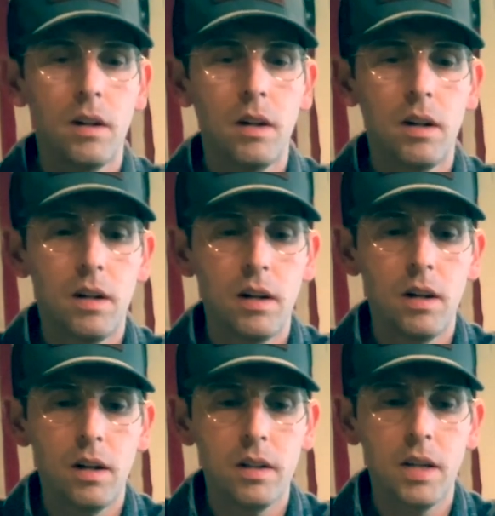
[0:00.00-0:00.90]

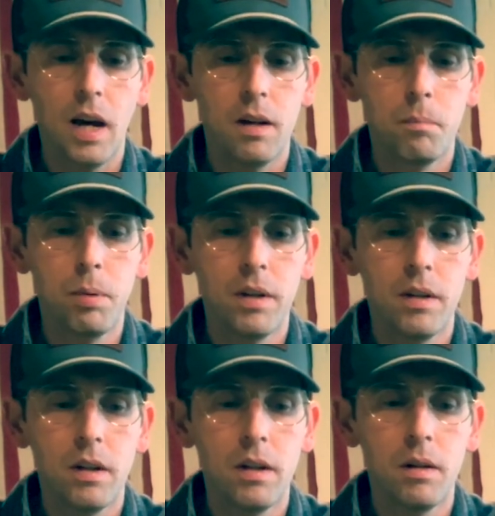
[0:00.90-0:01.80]
But
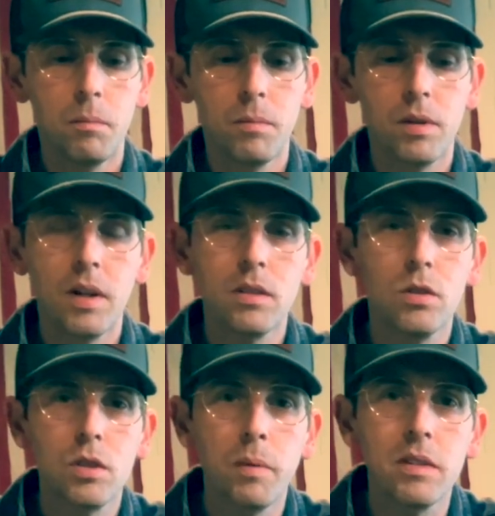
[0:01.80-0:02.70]
they're not too
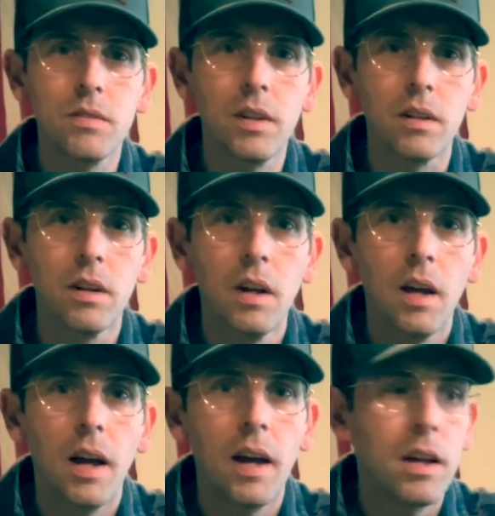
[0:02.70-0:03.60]
expensive either.
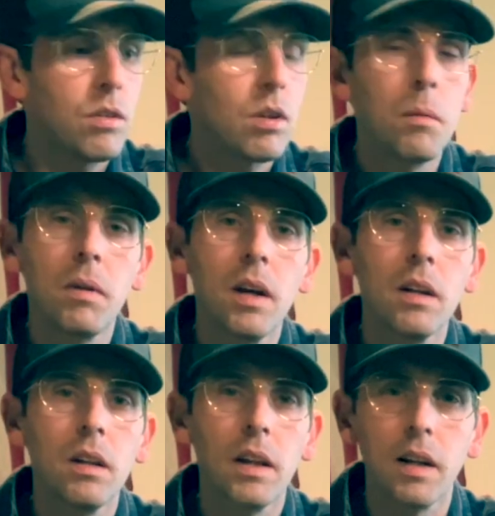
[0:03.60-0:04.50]
And you can get
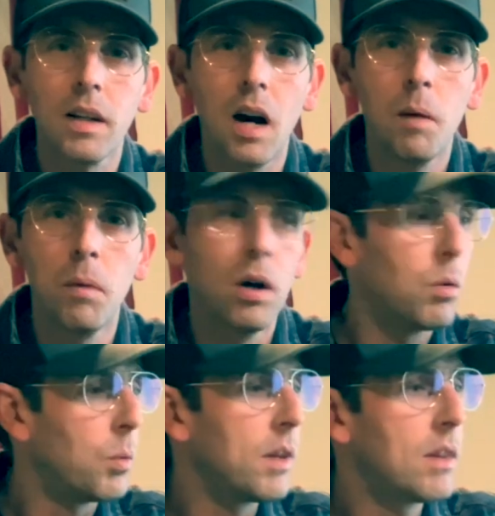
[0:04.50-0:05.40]
a combo
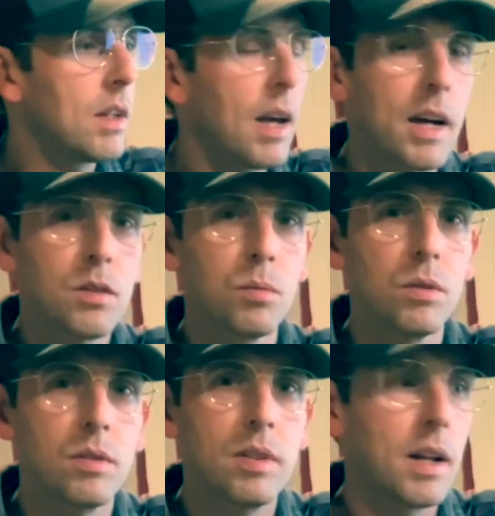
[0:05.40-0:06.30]
with the
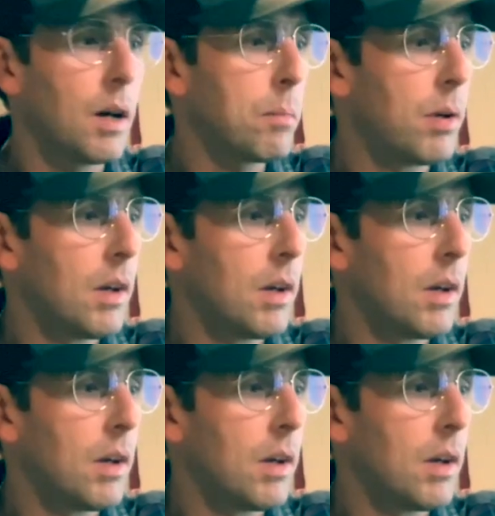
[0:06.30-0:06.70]
actual setup.